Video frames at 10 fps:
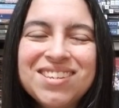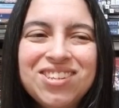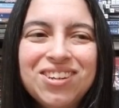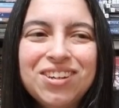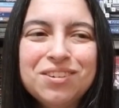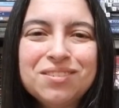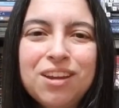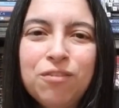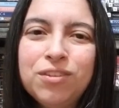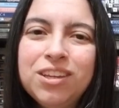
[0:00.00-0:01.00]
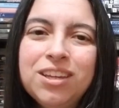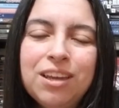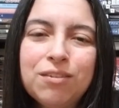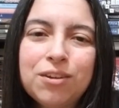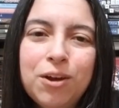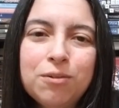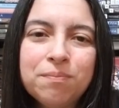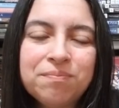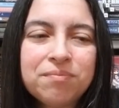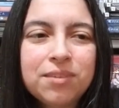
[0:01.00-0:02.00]
So definitely give it a
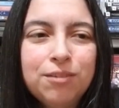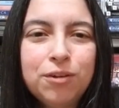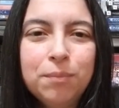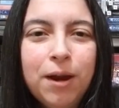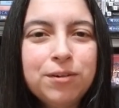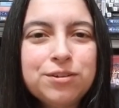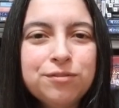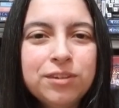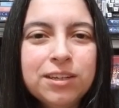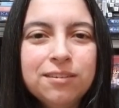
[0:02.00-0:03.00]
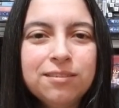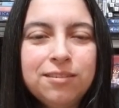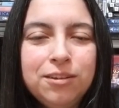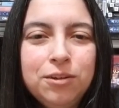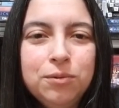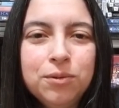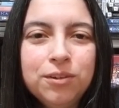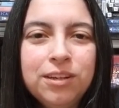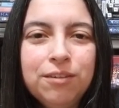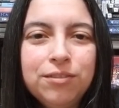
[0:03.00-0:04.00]
go. If you're a Power Ranger fan, you
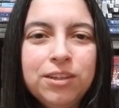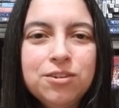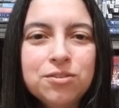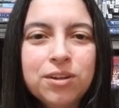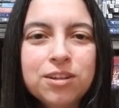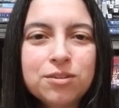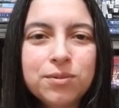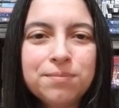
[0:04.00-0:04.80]
will definitely enjoy this